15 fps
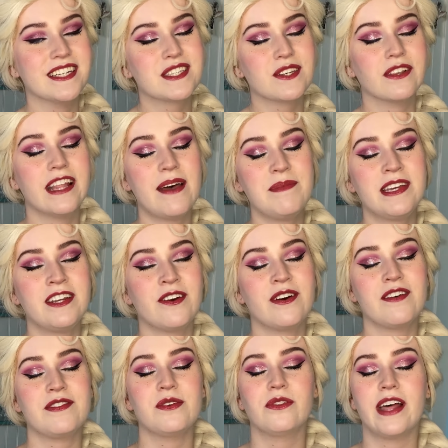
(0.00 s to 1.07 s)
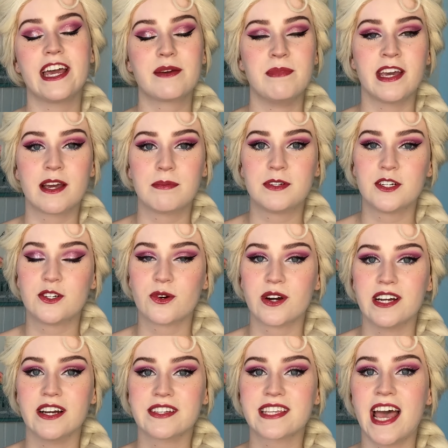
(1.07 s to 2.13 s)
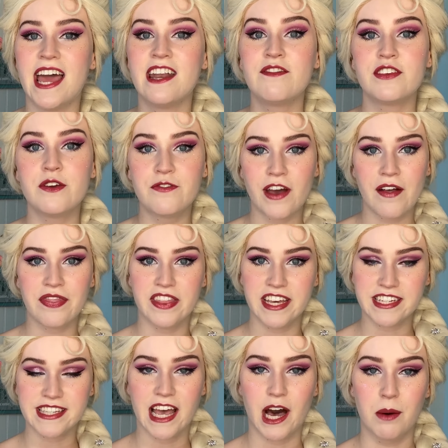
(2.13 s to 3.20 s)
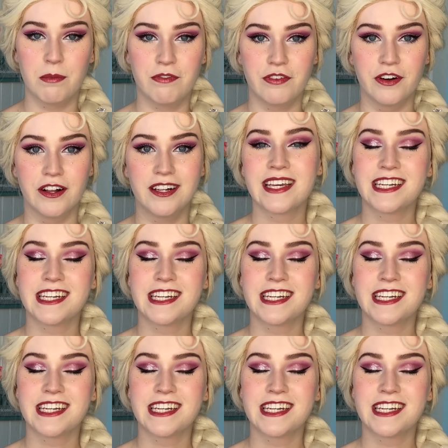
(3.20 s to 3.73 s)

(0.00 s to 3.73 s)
So let me know if you like makeup tutorials and if you found this helpful,